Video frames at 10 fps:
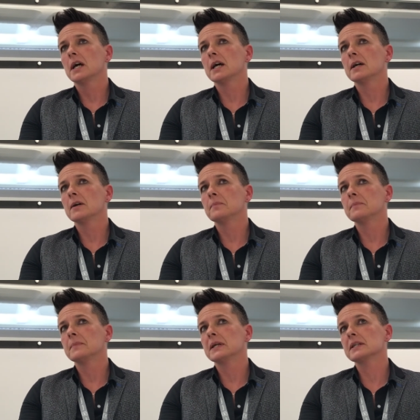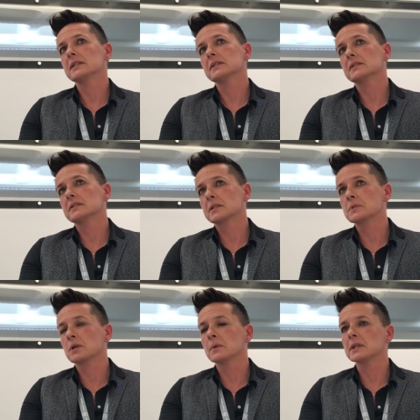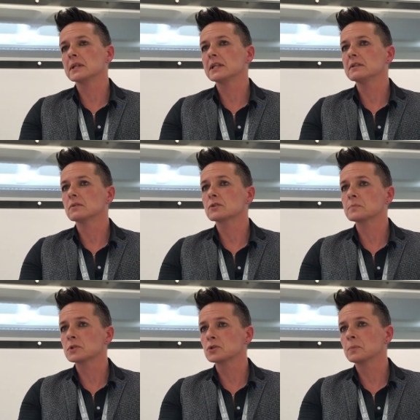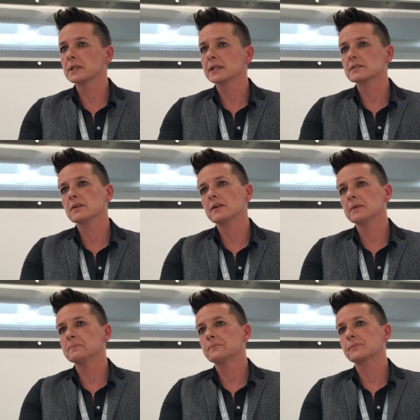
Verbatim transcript: Um, subsequently, lost my job at that time